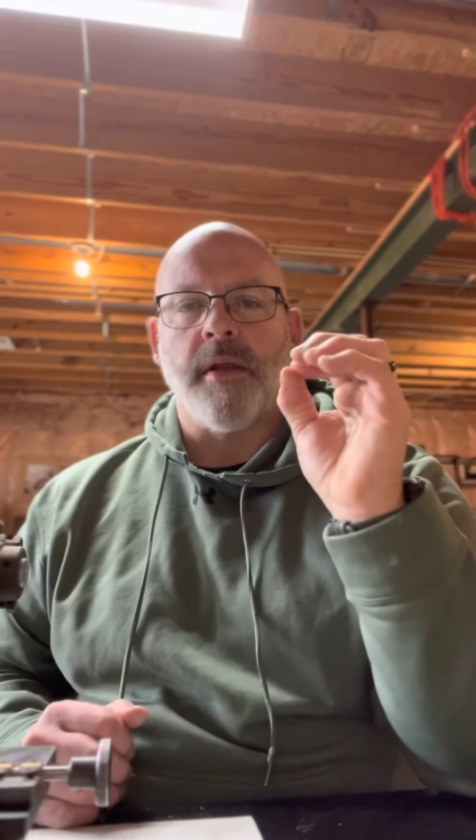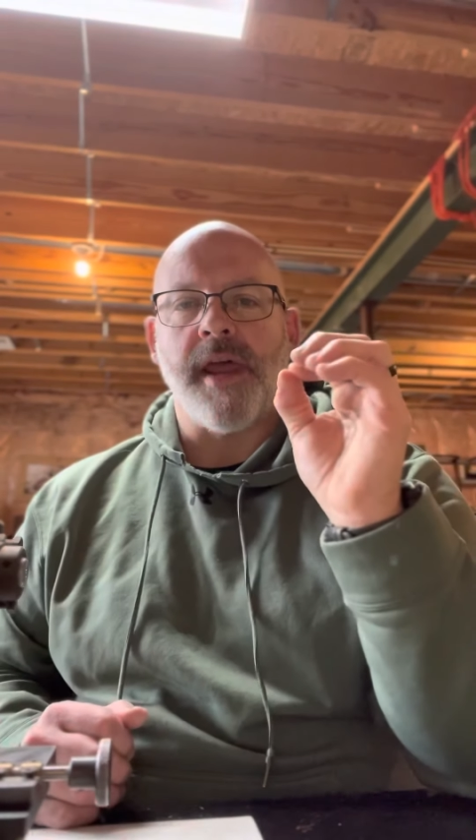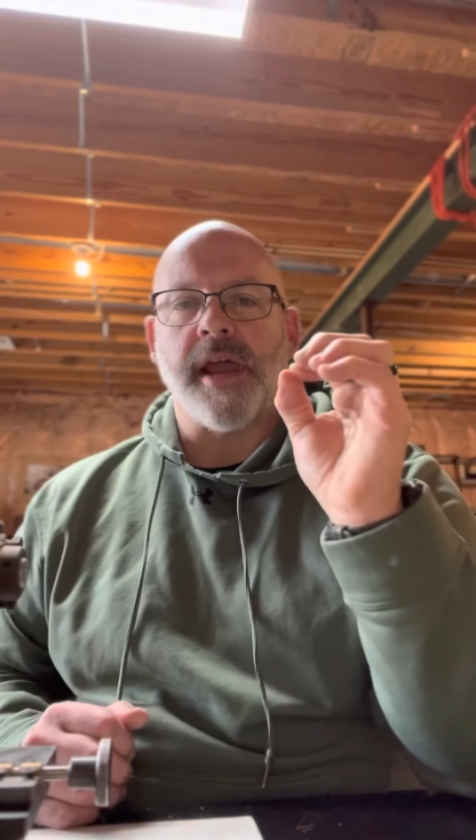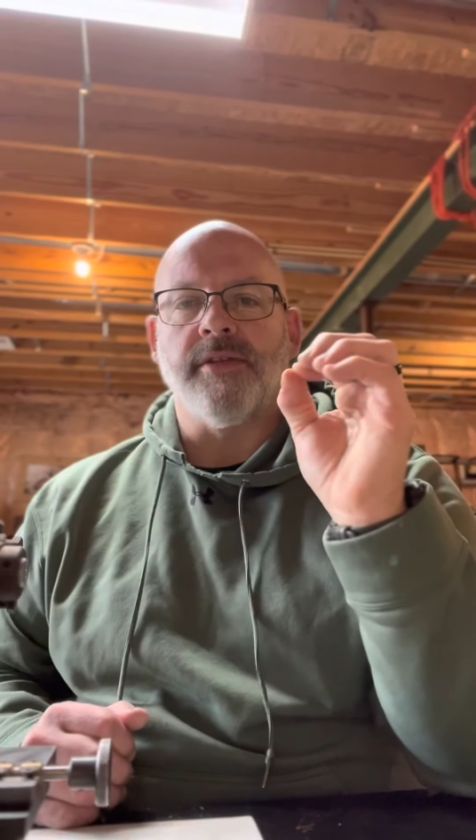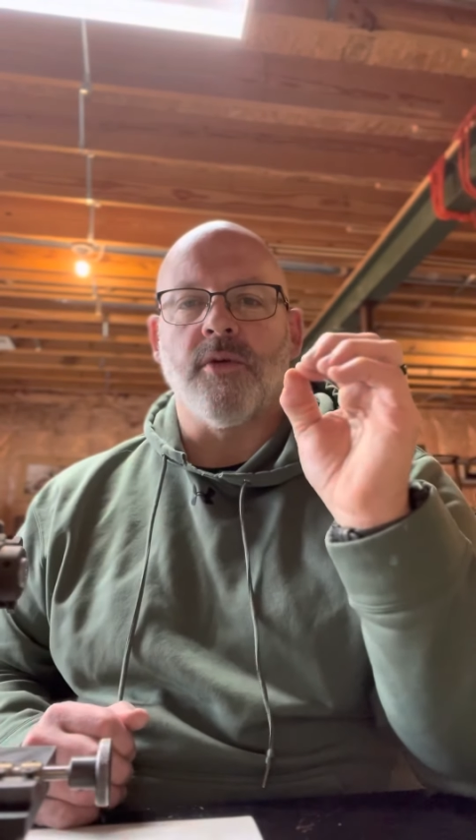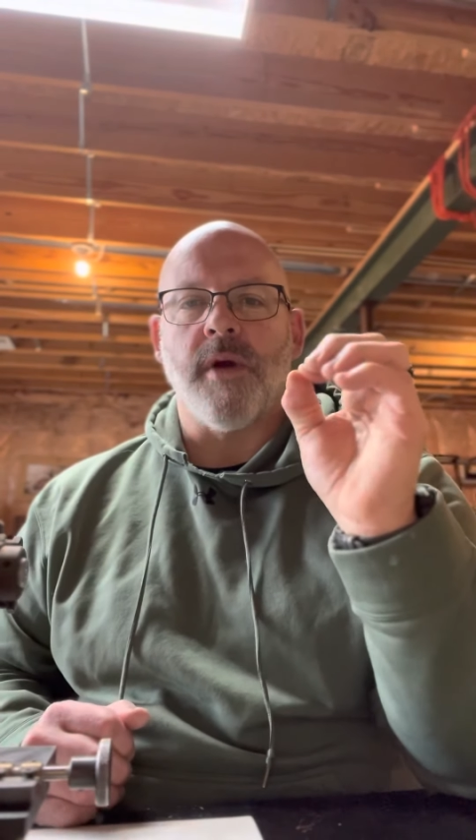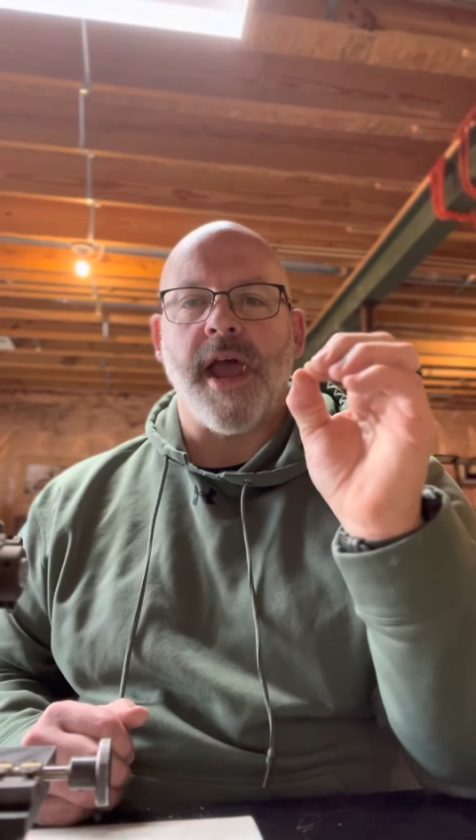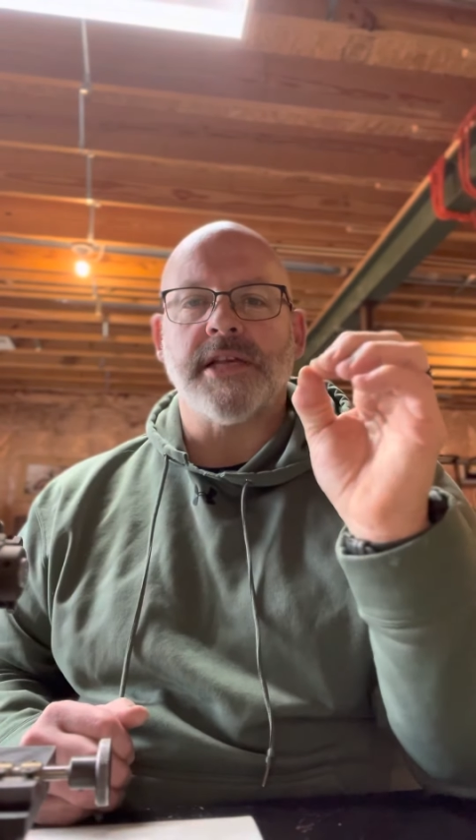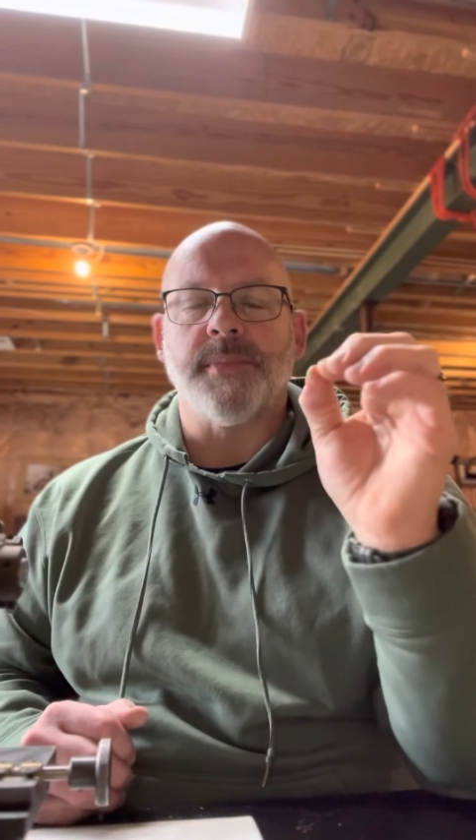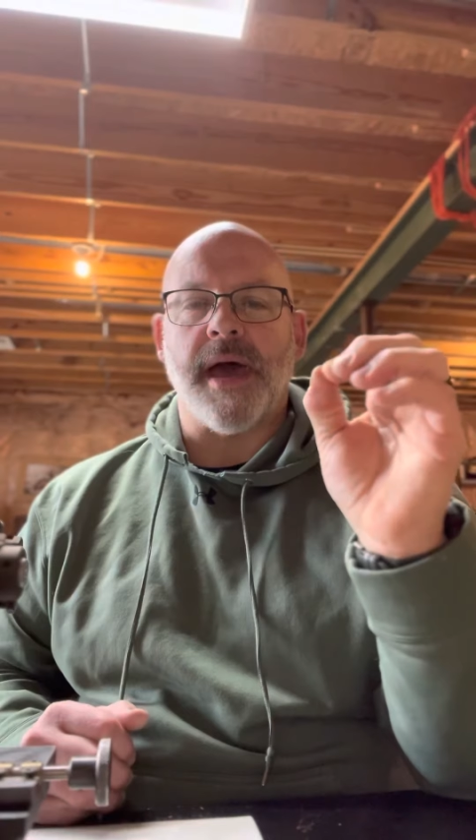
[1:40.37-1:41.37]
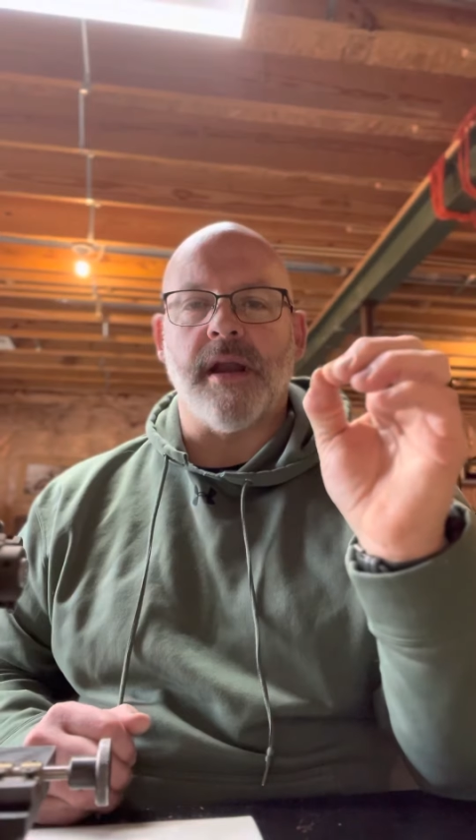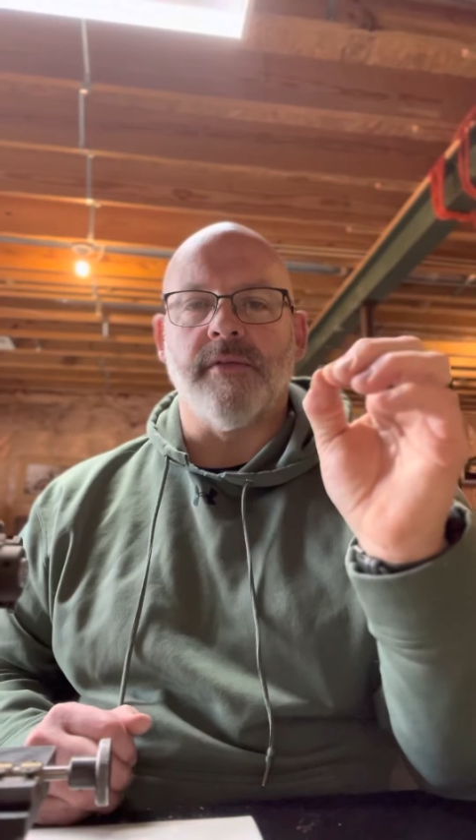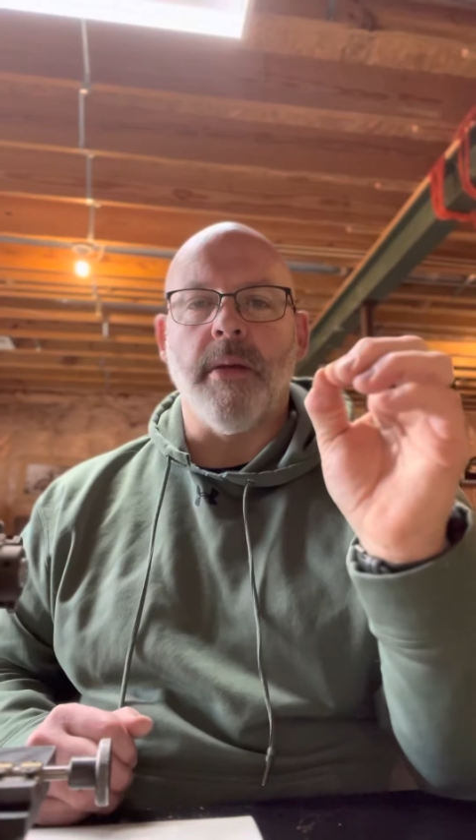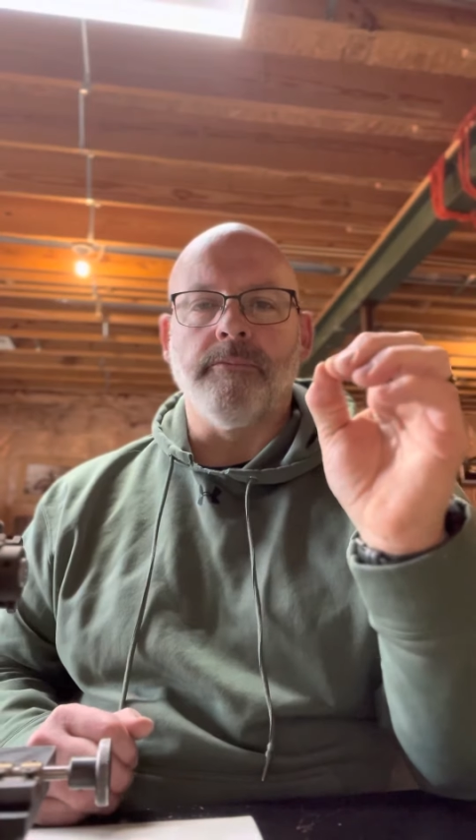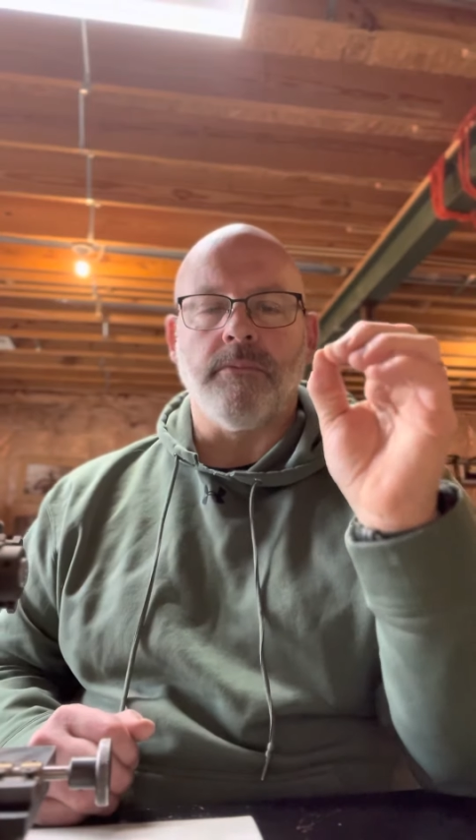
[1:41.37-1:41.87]
taking the rasp out of
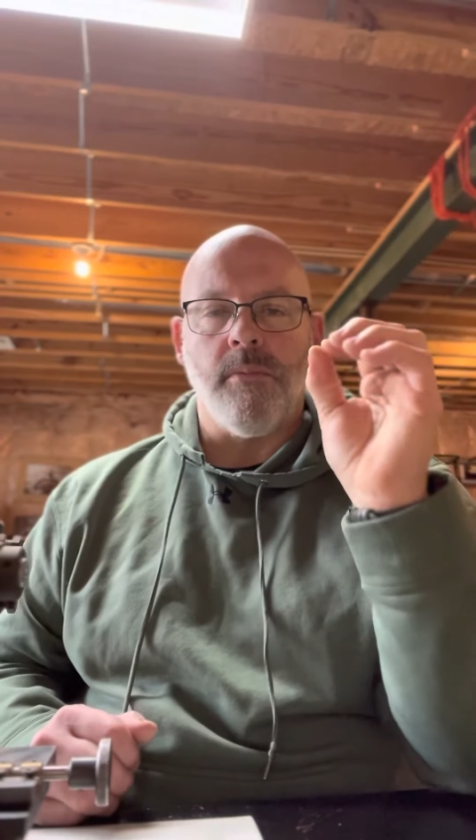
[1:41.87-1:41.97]
it,